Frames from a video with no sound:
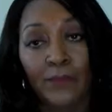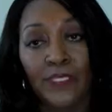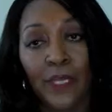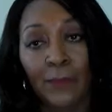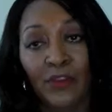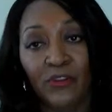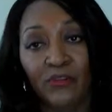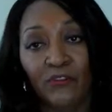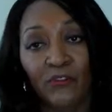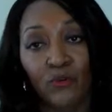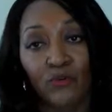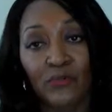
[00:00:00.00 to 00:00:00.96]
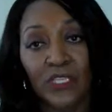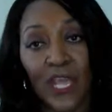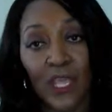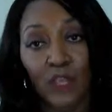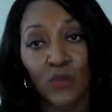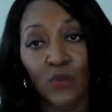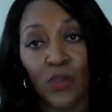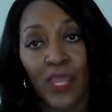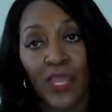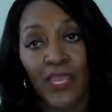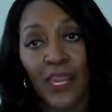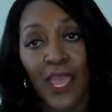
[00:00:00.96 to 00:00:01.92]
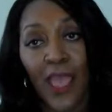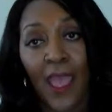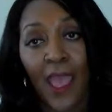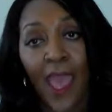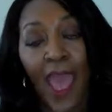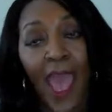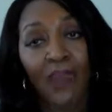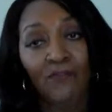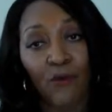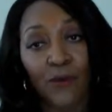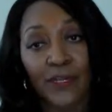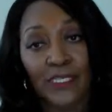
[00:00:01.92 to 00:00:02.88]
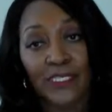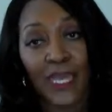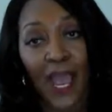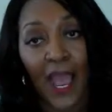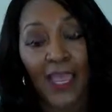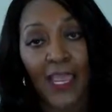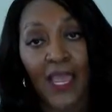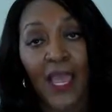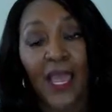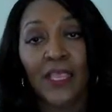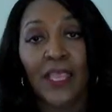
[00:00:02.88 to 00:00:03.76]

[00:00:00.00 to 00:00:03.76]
some of the foods that you can have on the diet.